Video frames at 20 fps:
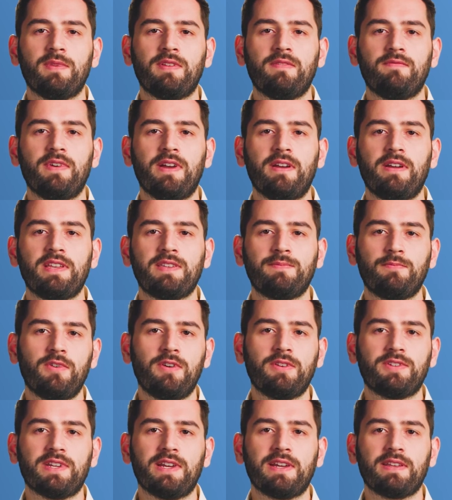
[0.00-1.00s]
in various
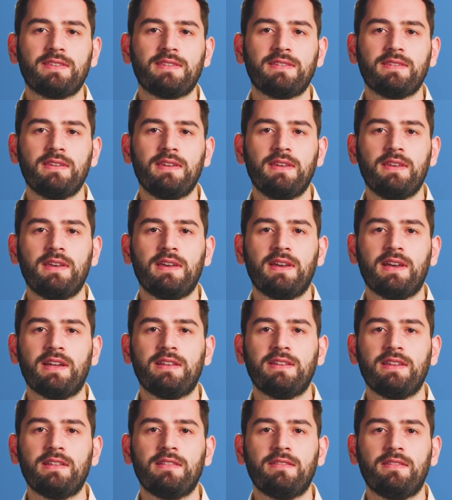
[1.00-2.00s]
projects
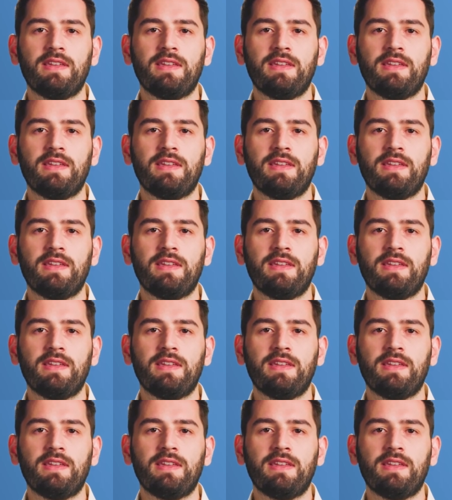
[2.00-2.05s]
and in